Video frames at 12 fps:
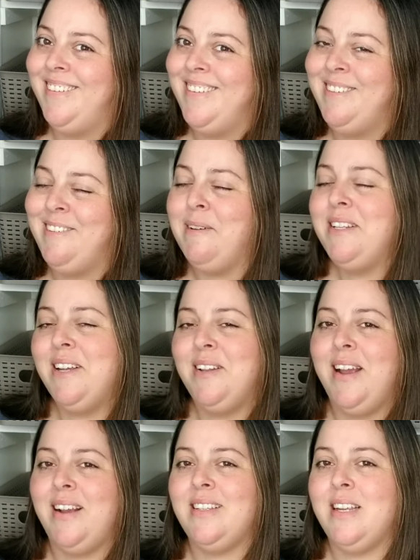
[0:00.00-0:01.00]
So until
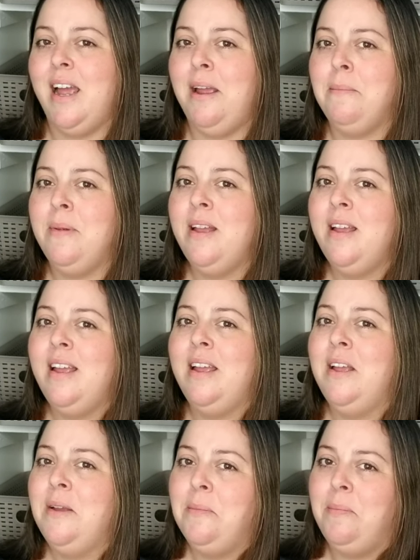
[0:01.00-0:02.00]
next time,
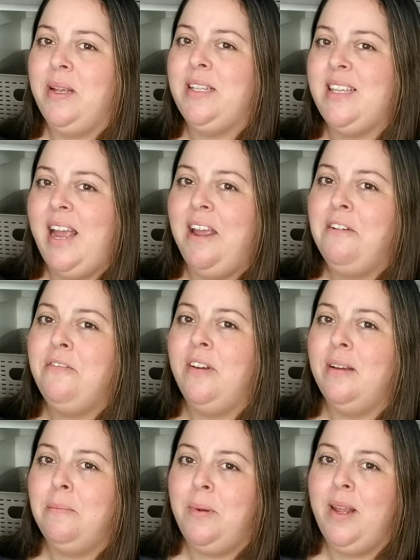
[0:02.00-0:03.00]
be safe,
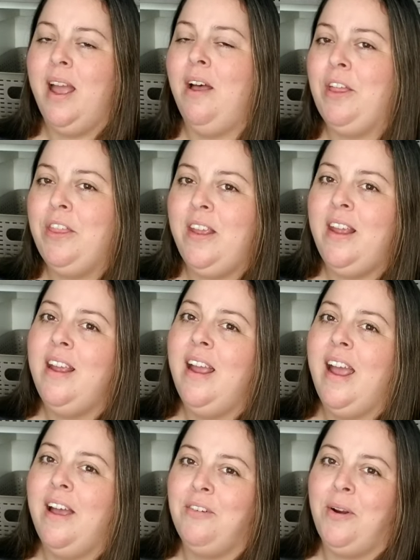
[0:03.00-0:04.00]
be healthy,
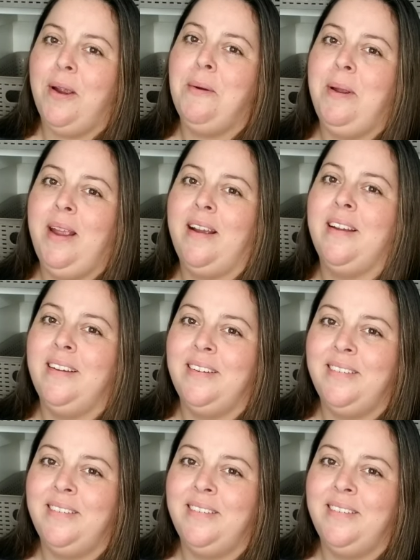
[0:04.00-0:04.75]
have a great week.